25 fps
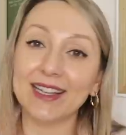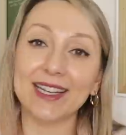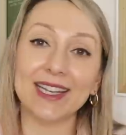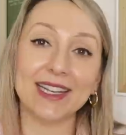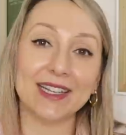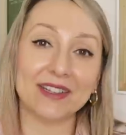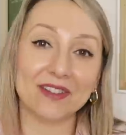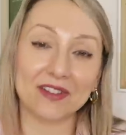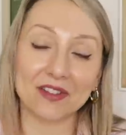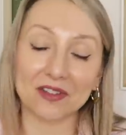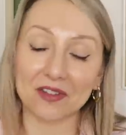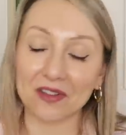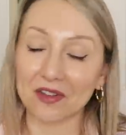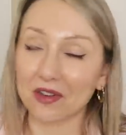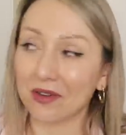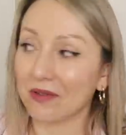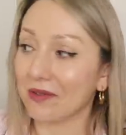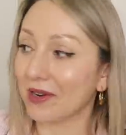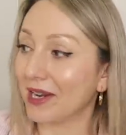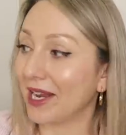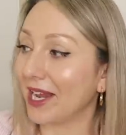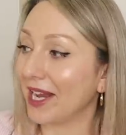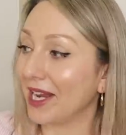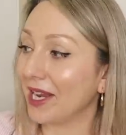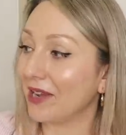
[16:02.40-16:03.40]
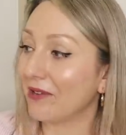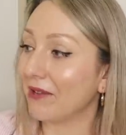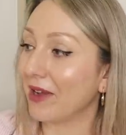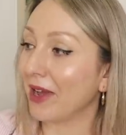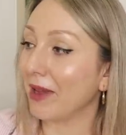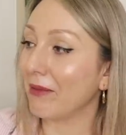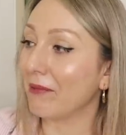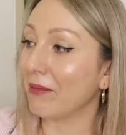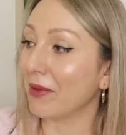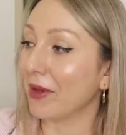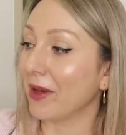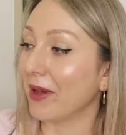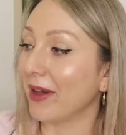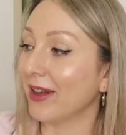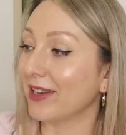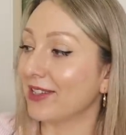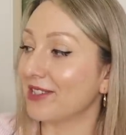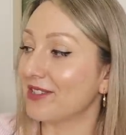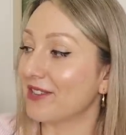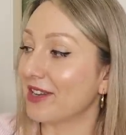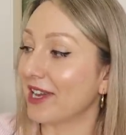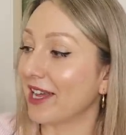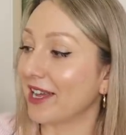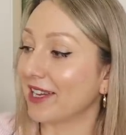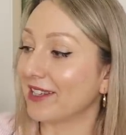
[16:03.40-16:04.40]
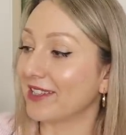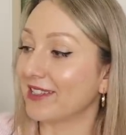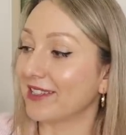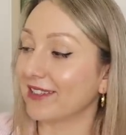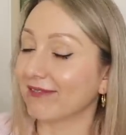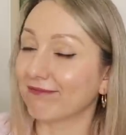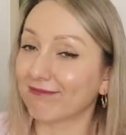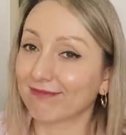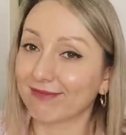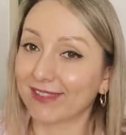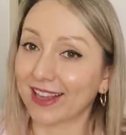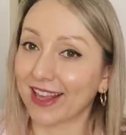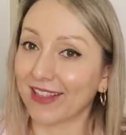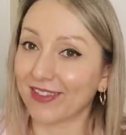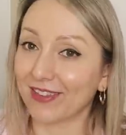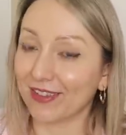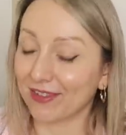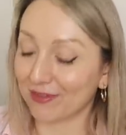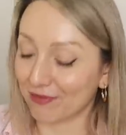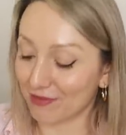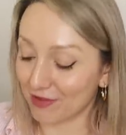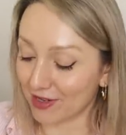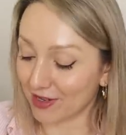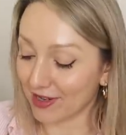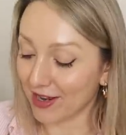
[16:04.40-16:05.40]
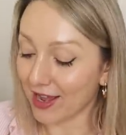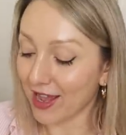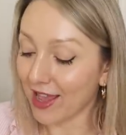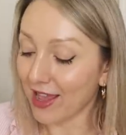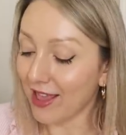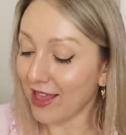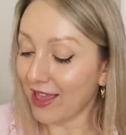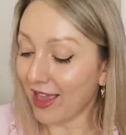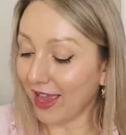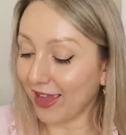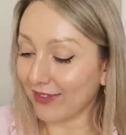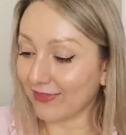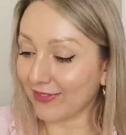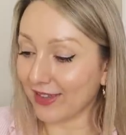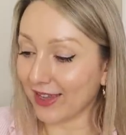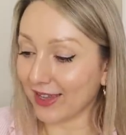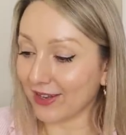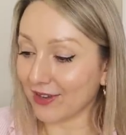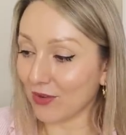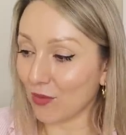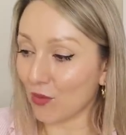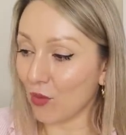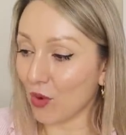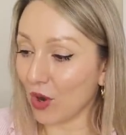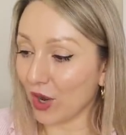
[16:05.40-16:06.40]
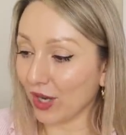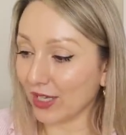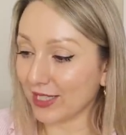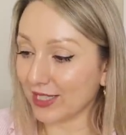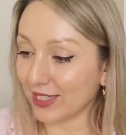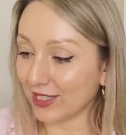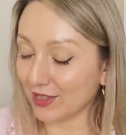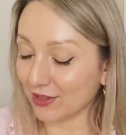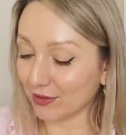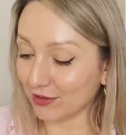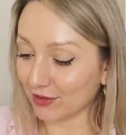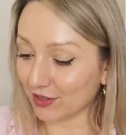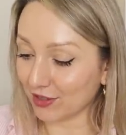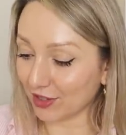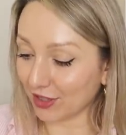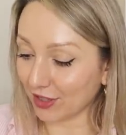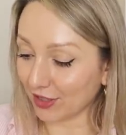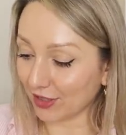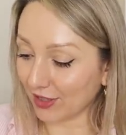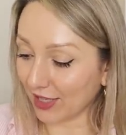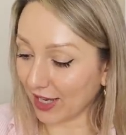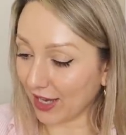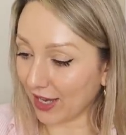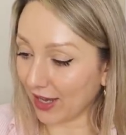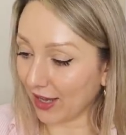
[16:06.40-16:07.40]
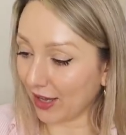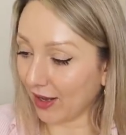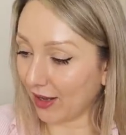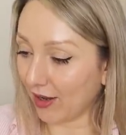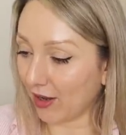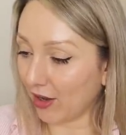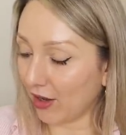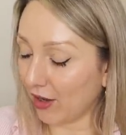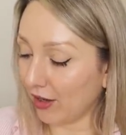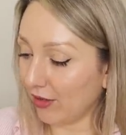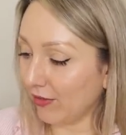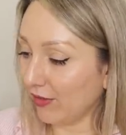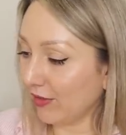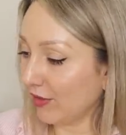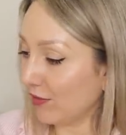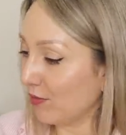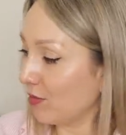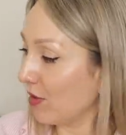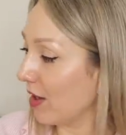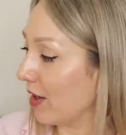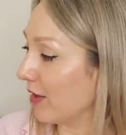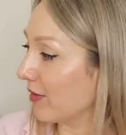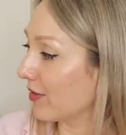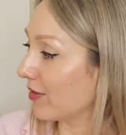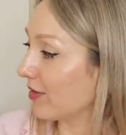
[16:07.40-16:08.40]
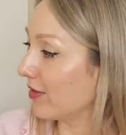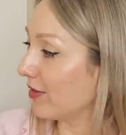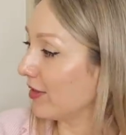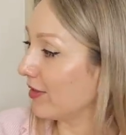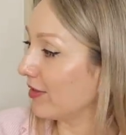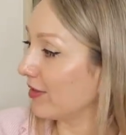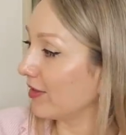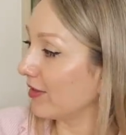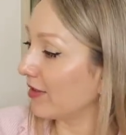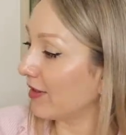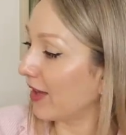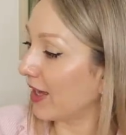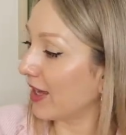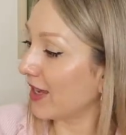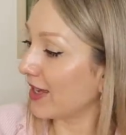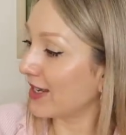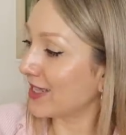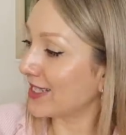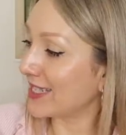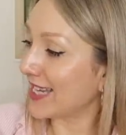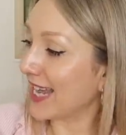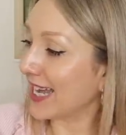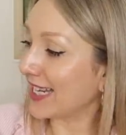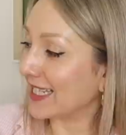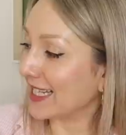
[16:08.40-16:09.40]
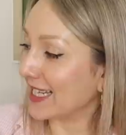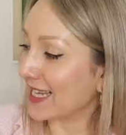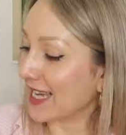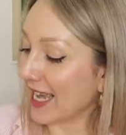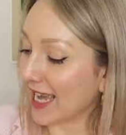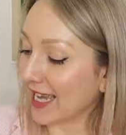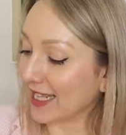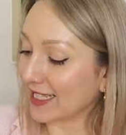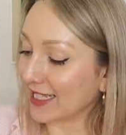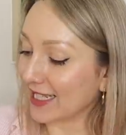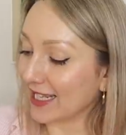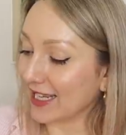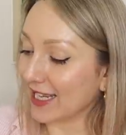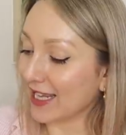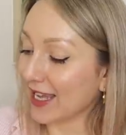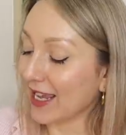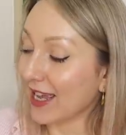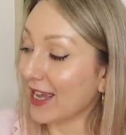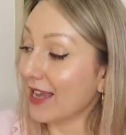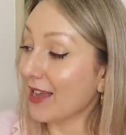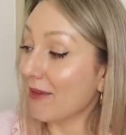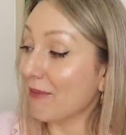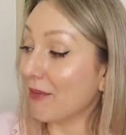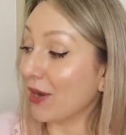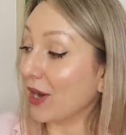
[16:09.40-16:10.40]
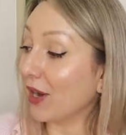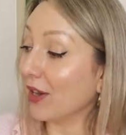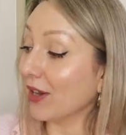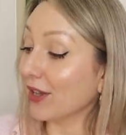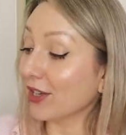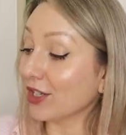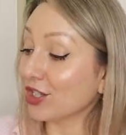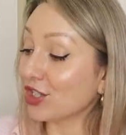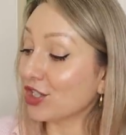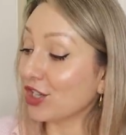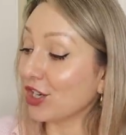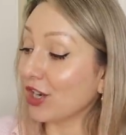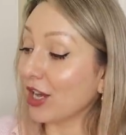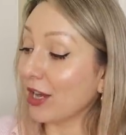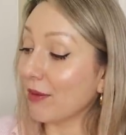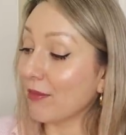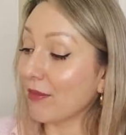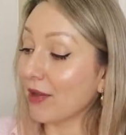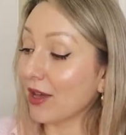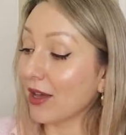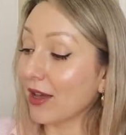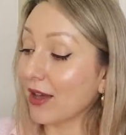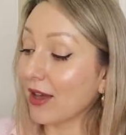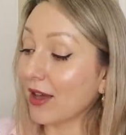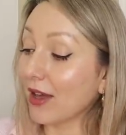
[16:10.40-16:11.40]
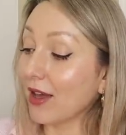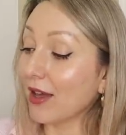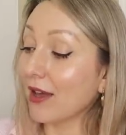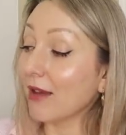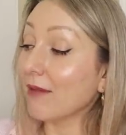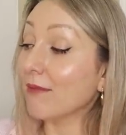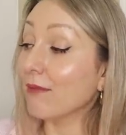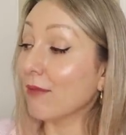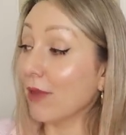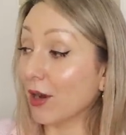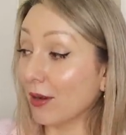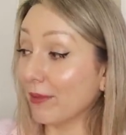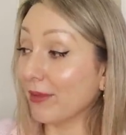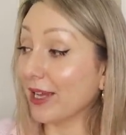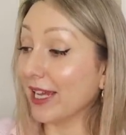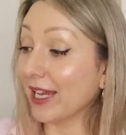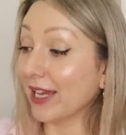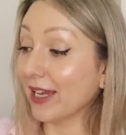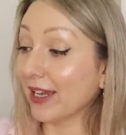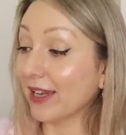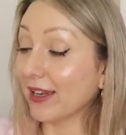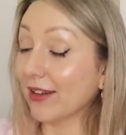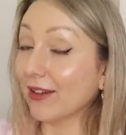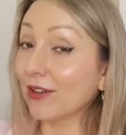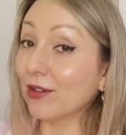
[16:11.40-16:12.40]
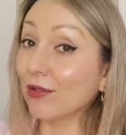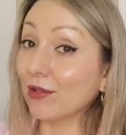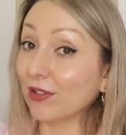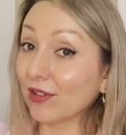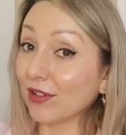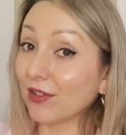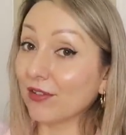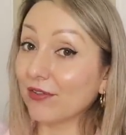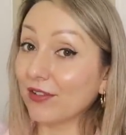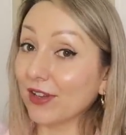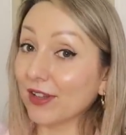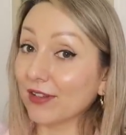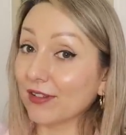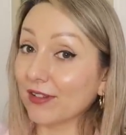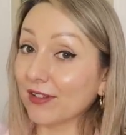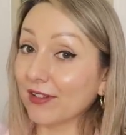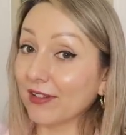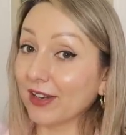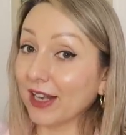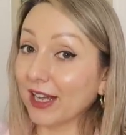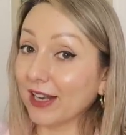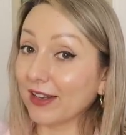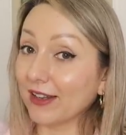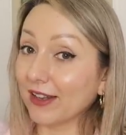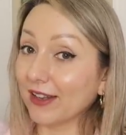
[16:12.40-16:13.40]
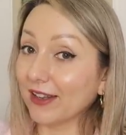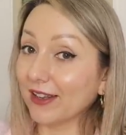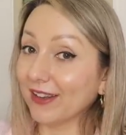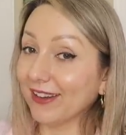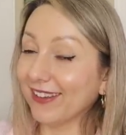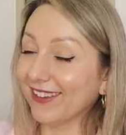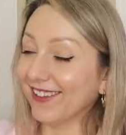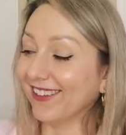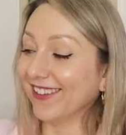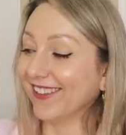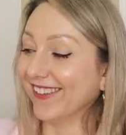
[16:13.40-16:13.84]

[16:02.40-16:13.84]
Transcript: needed a new one anyway, but I just had to get this one. And then what I did also get, and I hope this works because this is a daddy caddy, but I assume mummy also fits on daddy.